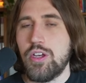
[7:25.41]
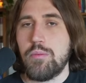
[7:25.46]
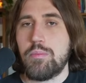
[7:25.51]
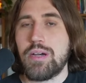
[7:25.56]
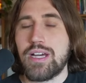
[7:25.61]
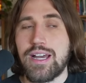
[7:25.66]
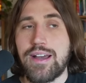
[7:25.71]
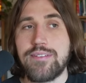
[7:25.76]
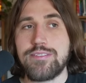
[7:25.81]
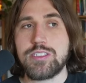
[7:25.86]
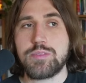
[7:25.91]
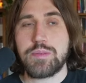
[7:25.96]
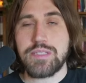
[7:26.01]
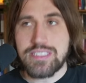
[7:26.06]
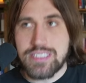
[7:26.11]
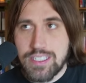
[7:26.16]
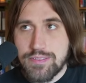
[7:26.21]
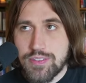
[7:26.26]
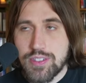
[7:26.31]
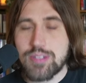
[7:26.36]
But I've
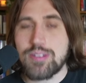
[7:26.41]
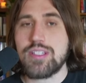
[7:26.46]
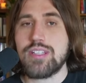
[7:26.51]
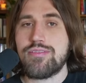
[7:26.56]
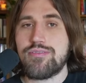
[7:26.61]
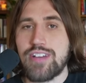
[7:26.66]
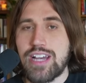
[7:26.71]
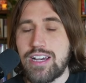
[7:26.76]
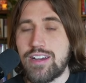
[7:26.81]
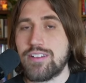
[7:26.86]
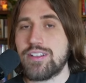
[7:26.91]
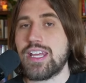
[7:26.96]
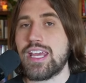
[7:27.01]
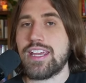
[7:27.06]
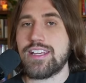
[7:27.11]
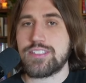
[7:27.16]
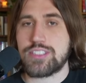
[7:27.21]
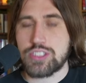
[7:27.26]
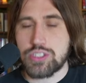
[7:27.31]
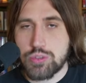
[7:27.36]
specifically found
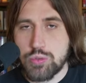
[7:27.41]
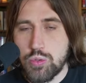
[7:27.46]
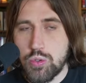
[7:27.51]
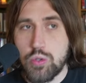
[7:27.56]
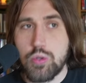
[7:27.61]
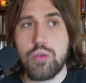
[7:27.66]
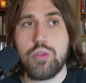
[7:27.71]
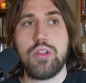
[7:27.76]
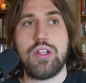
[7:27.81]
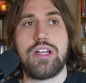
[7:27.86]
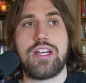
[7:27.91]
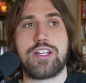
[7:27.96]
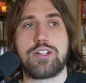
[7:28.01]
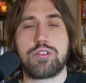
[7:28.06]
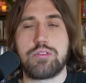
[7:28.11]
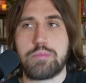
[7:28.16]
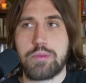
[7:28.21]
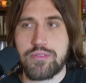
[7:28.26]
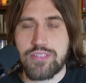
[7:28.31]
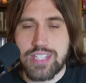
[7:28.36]
a school, a
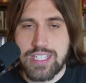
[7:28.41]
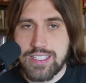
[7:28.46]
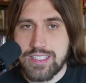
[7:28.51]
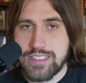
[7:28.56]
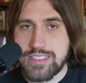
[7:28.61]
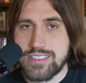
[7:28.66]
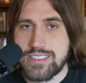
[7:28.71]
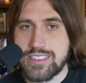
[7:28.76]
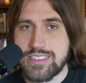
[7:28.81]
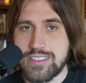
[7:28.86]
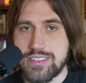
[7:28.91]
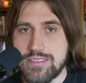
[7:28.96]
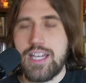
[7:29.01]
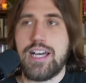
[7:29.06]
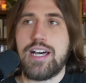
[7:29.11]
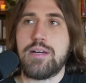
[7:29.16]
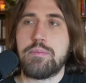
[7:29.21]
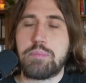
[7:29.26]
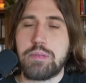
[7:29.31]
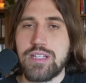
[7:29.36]
group of kids,
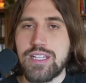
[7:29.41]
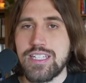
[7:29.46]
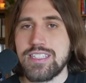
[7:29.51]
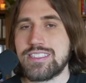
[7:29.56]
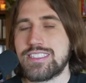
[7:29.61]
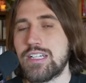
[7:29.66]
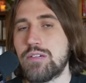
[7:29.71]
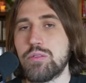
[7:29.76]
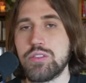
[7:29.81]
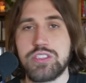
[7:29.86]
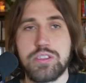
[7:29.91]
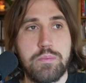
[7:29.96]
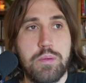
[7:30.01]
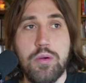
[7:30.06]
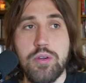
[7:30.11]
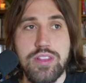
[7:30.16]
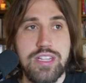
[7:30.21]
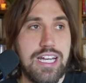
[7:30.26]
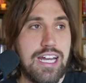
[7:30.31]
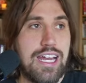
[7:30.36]
a place that will
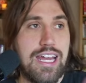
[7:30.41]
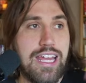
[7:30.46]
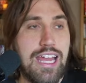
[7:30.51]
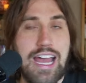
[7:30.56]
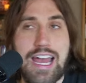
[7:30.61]
support that.